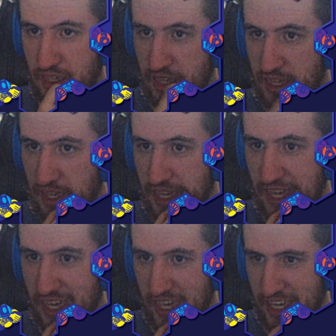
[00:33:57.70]

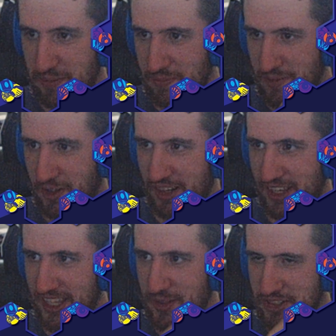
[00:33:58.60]
Yep,
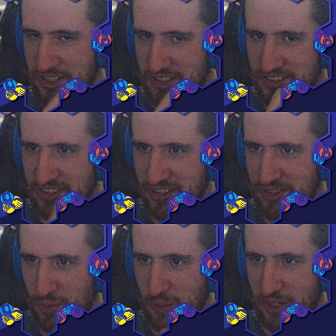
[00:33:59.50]
language is
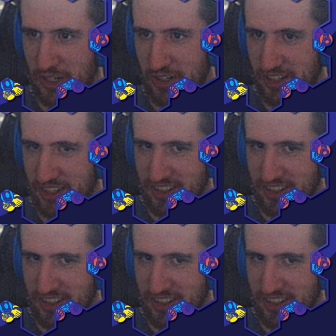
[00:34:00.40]
just weird.